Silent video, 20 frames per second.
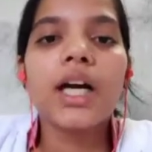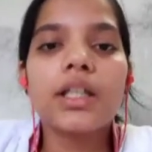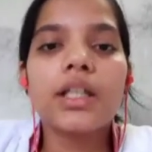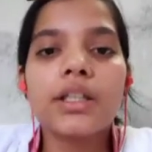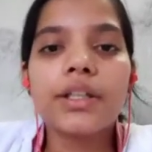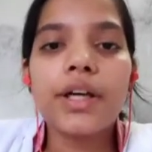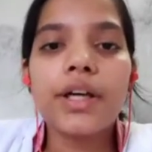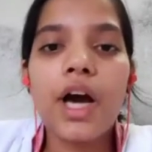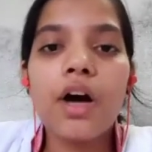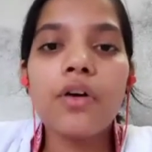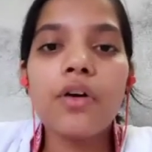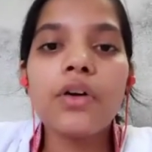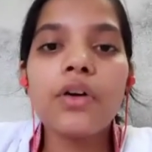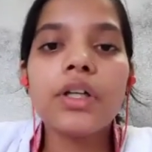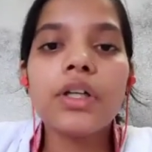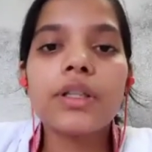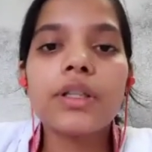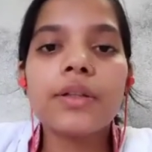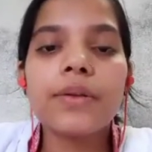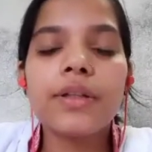Now,
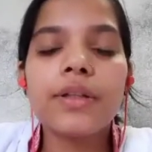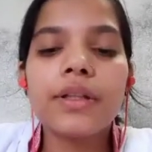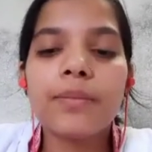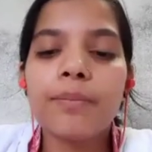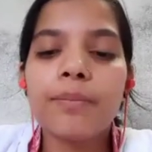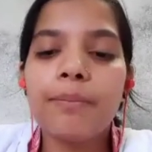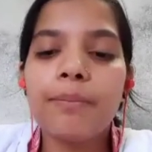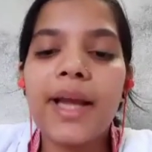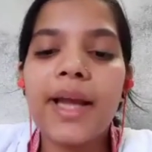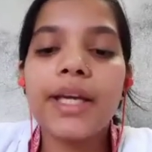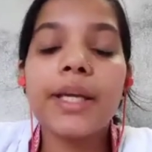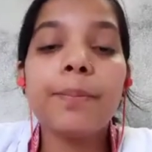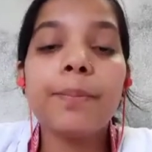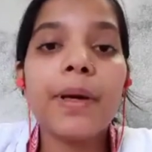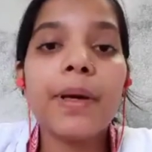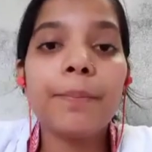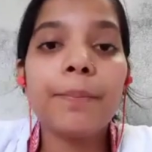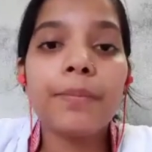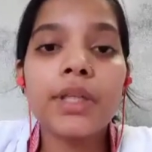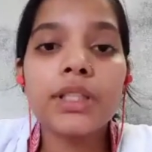many
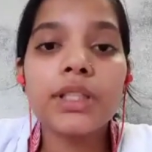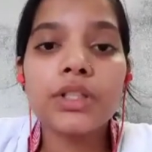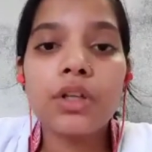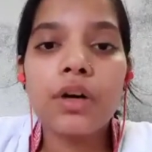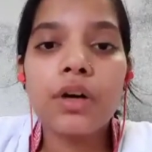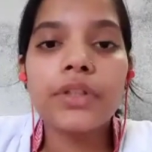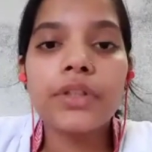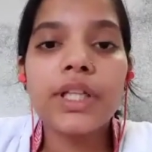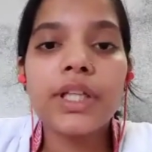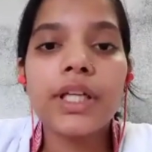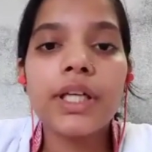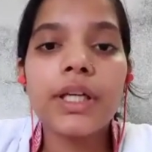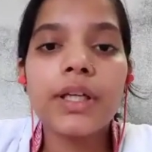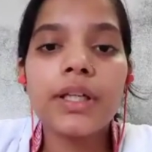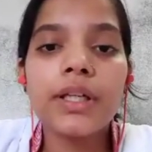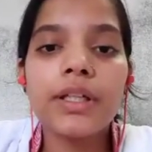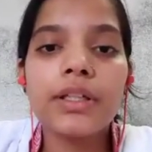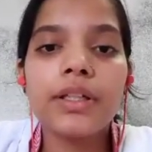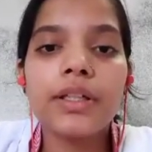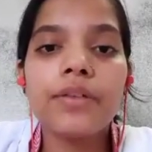members of
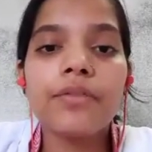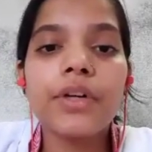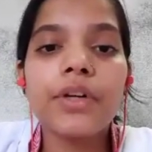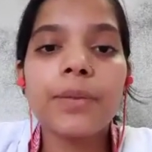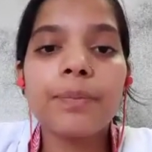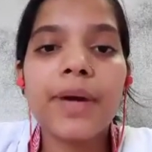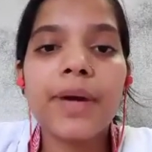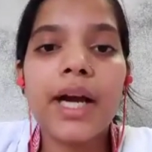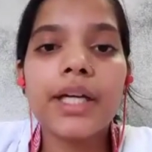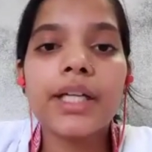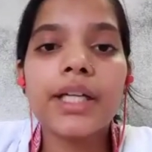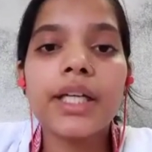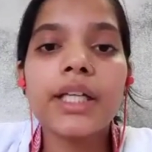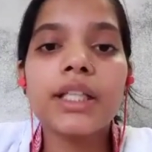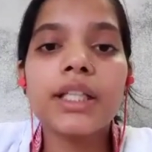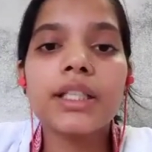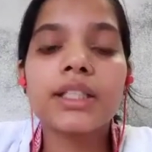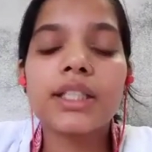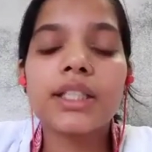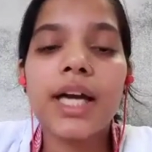the different
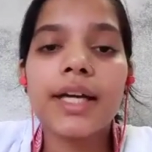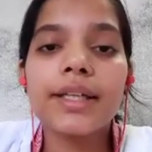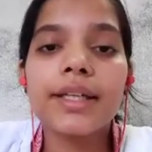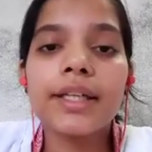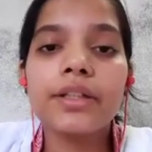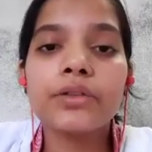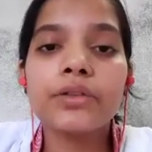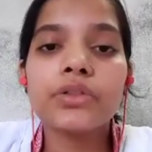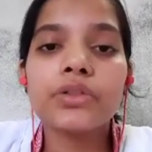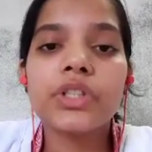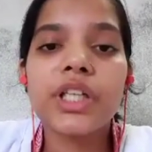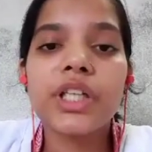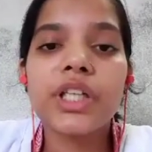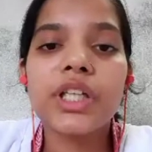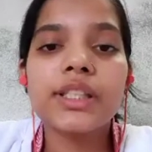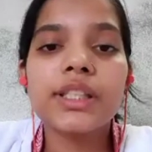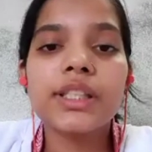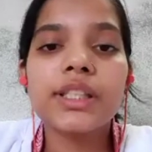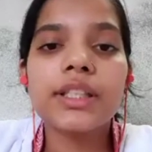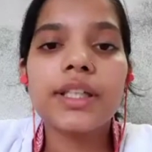party started to
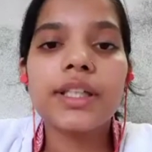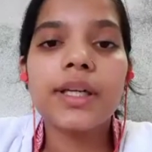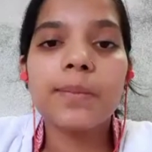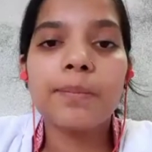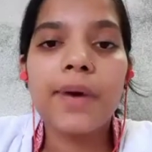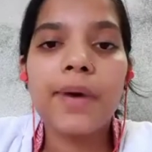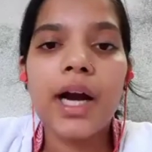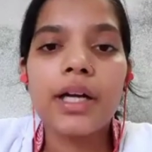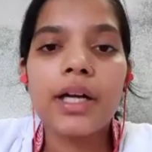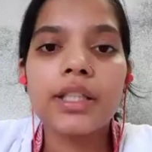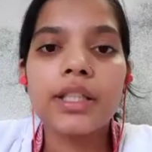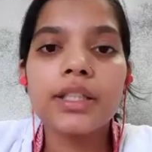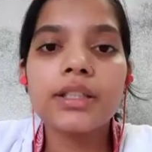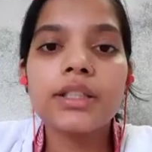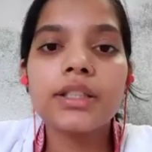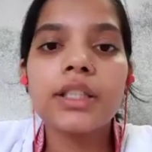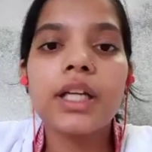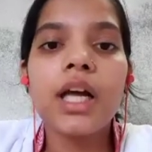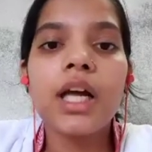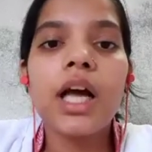changing their
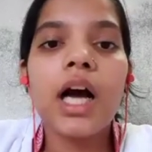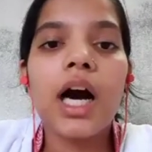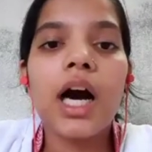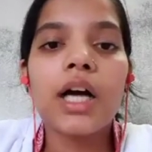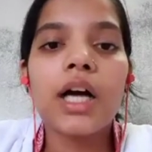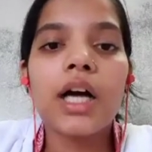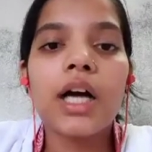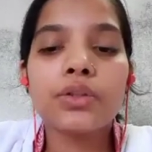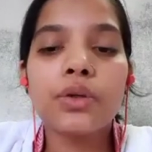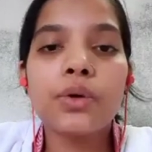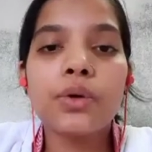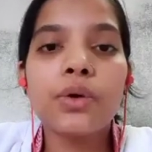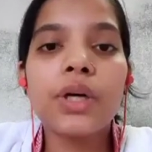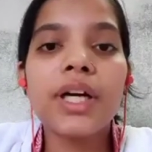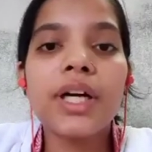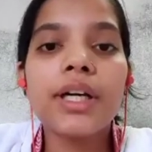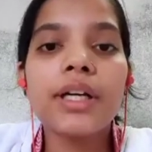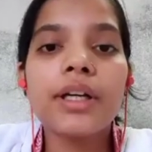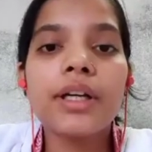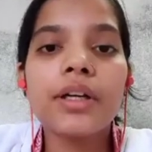parties. A
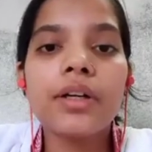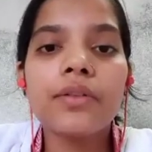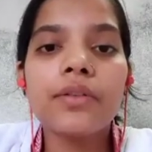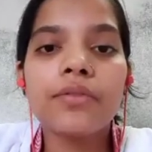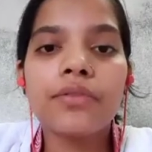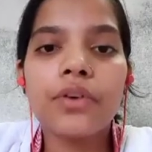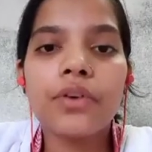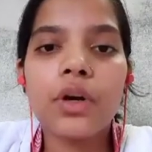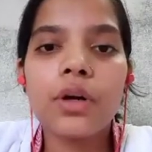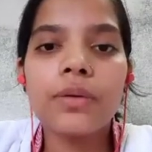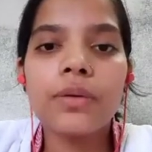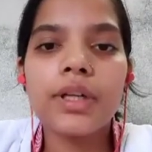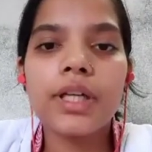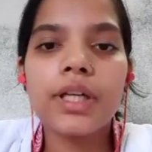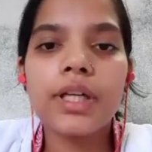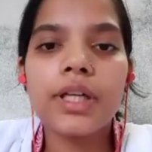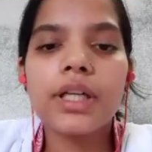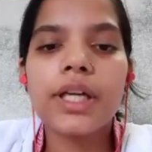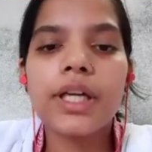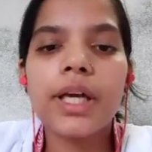slogan uh, from
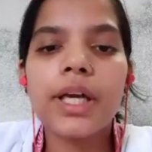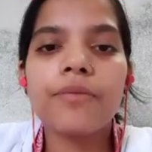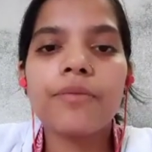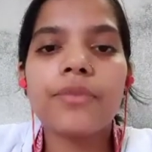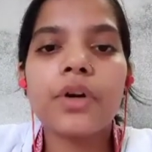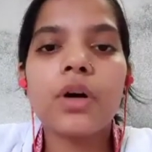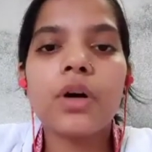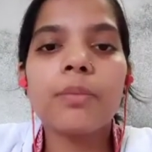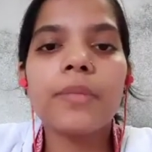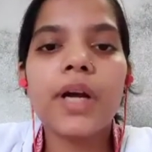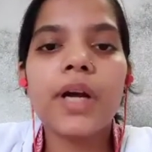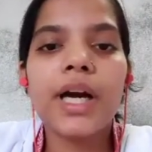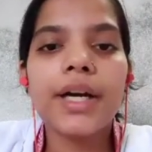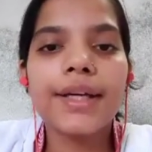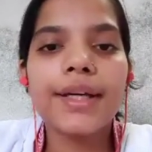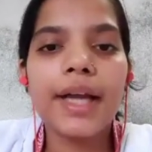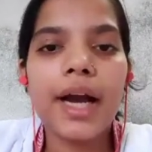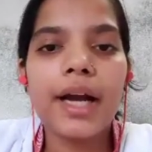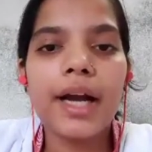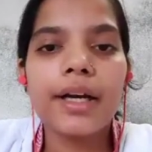it came from
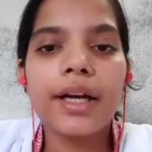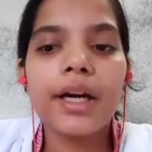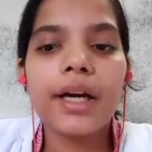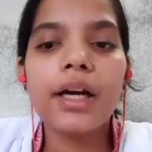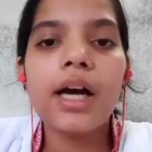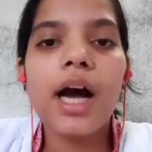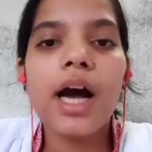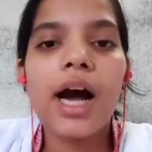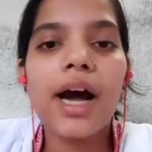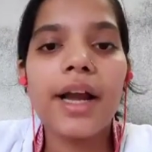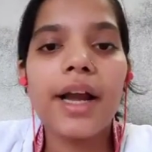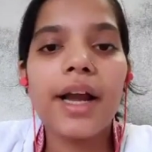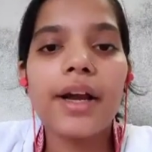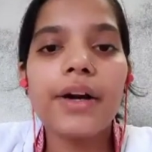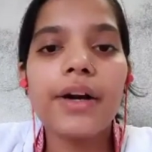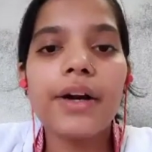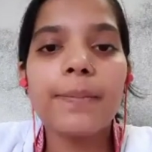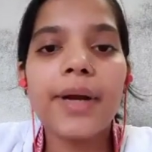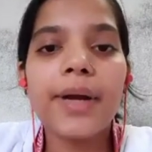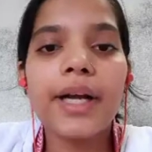Haryana, I
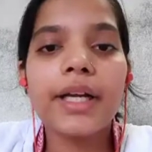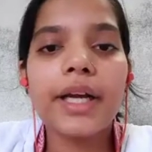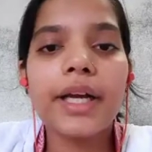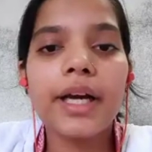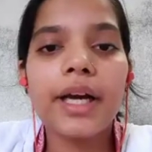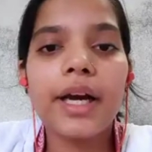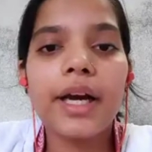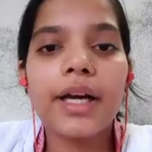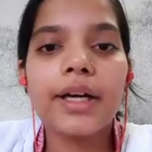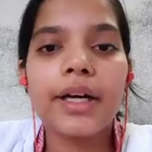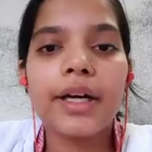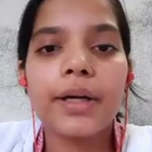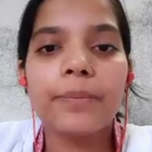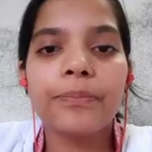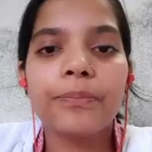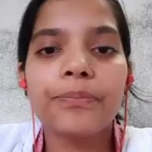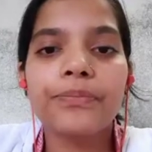am Gayaram.